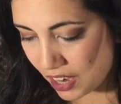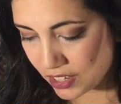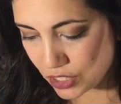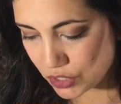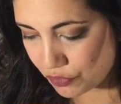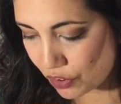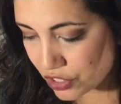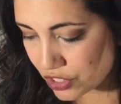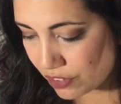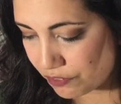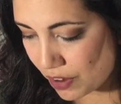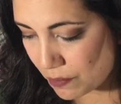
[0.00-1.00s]
a
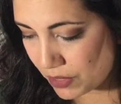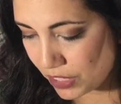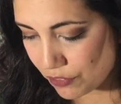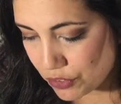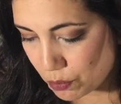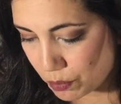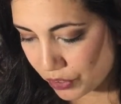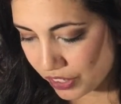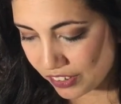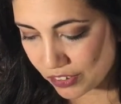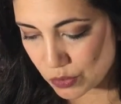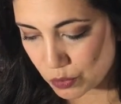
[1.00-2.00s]
dysfunctional family of
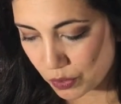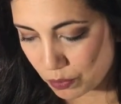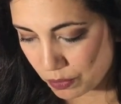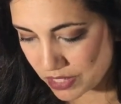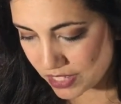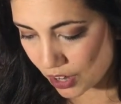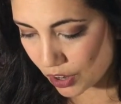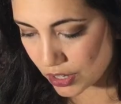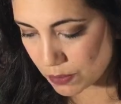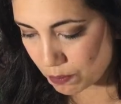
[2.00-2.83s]
superheroes with bizarre